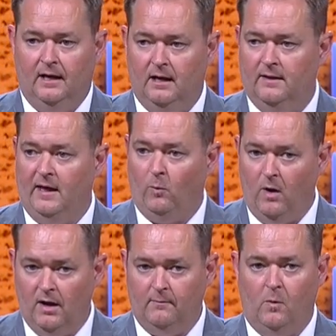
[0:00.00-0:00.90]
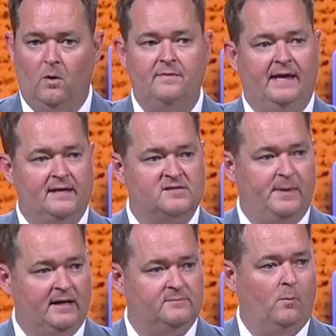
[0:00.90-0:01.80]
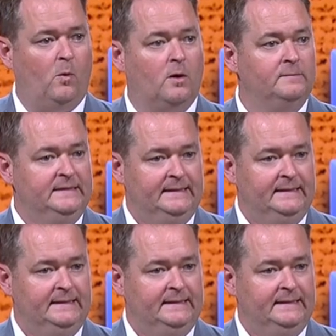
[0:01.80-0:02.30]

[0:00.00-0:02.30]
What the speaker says: They want more, they expect more,